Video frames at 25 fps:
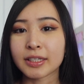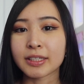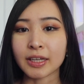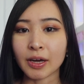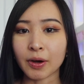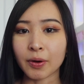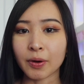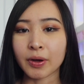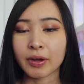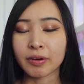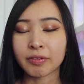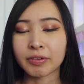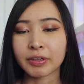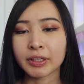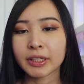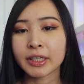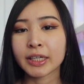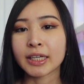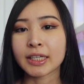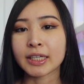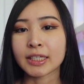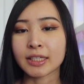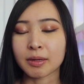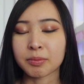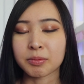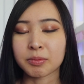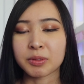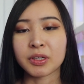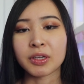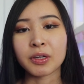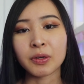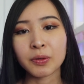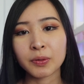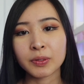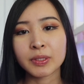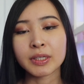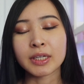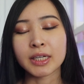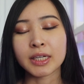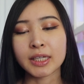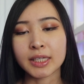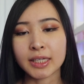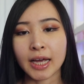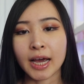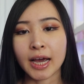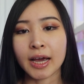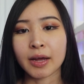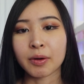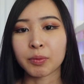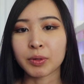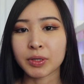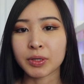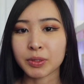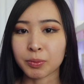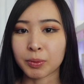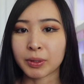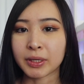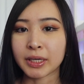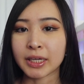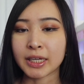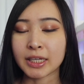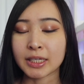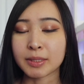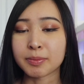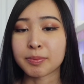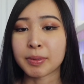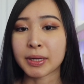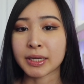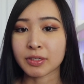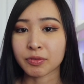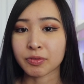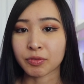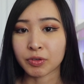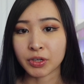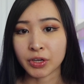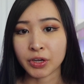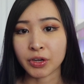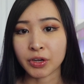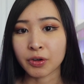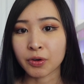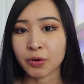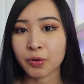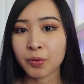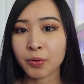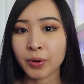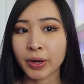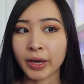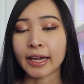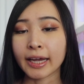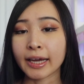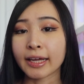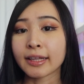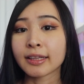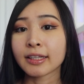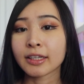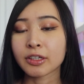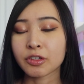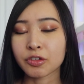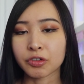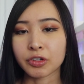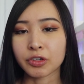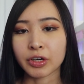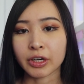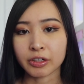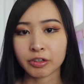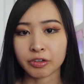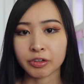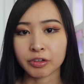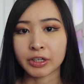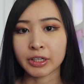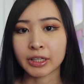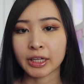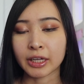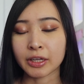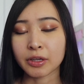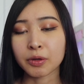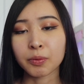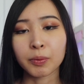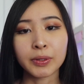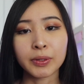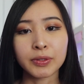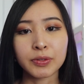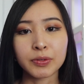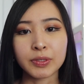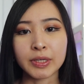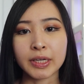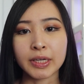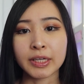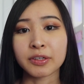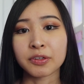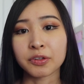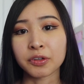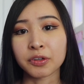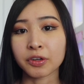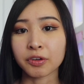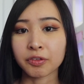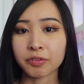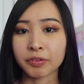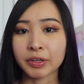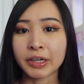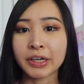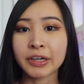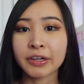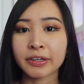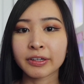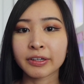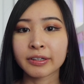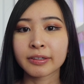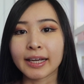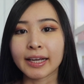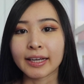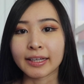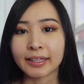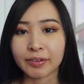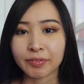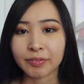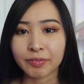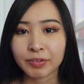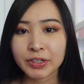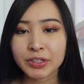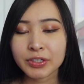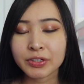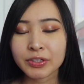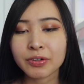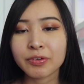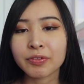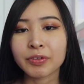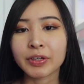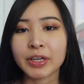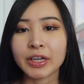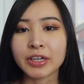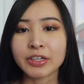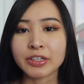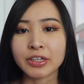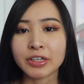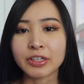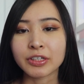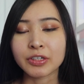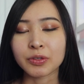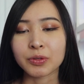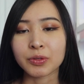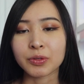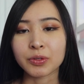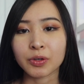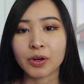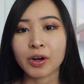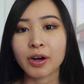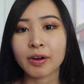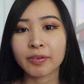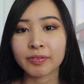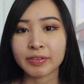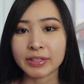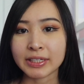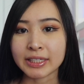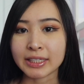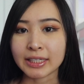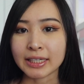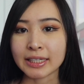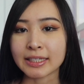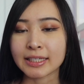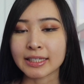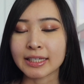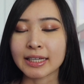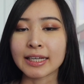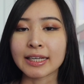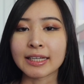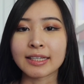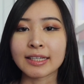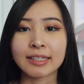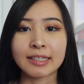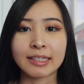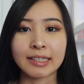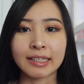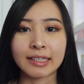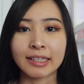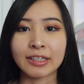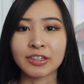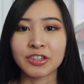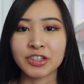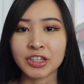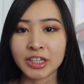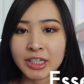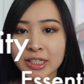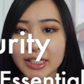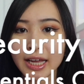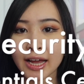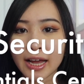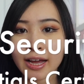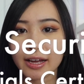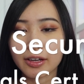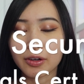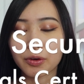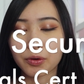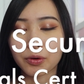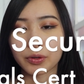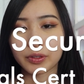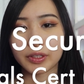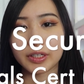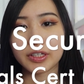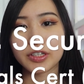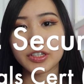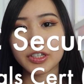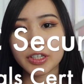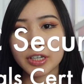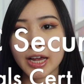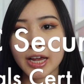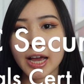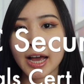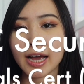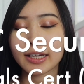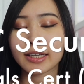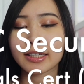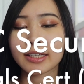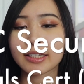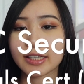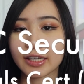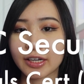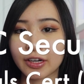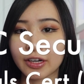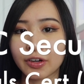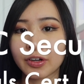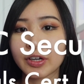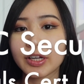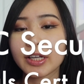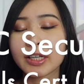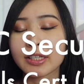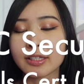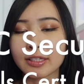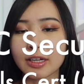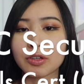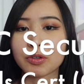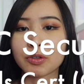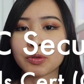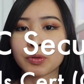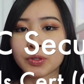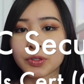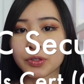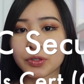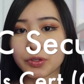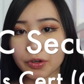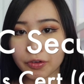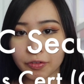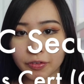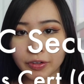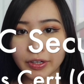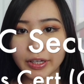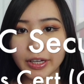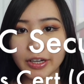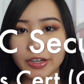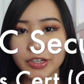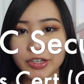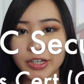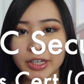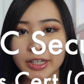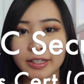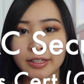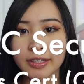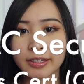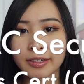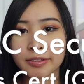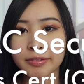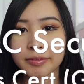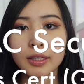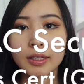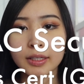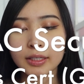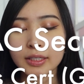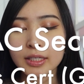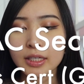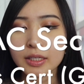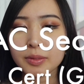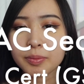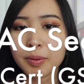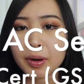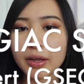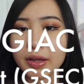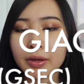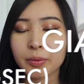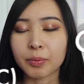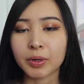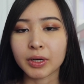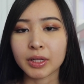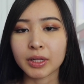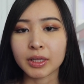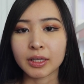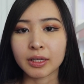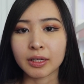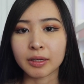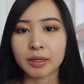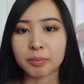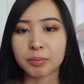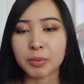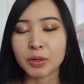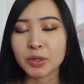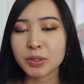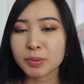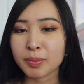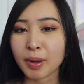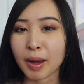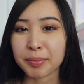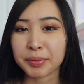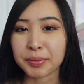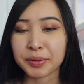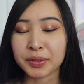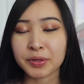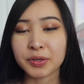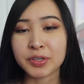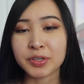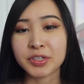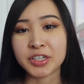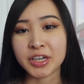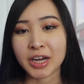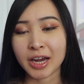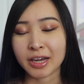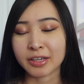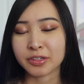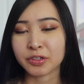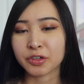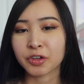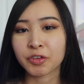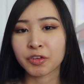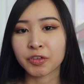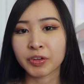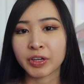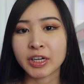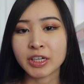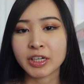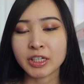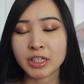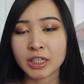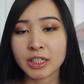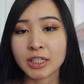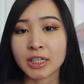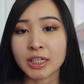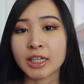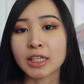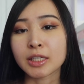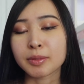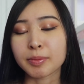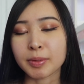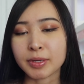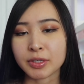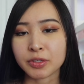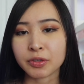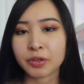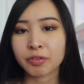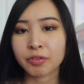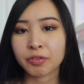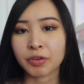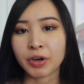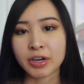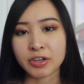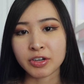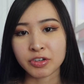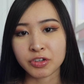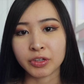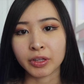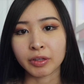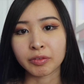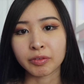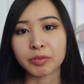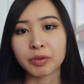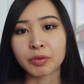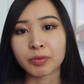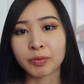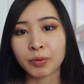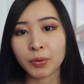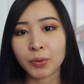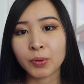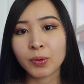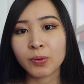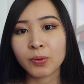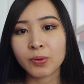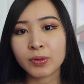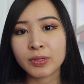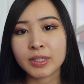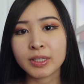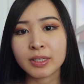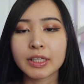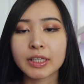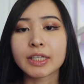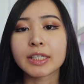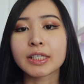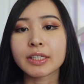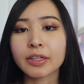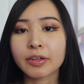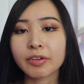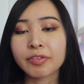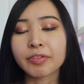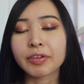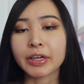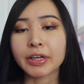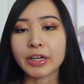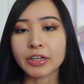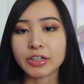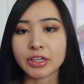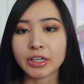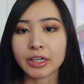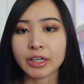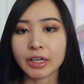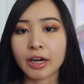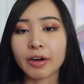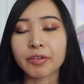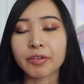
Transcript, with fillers: So it really is up to you to decide which one is best for you and the trajectory that you want to take your career. And the first certification to start off this list is the GSEC or the GIAC Security Essentials Certification. This is probably one of the most popular GIAC certifications, especially for entry-level roles. This certification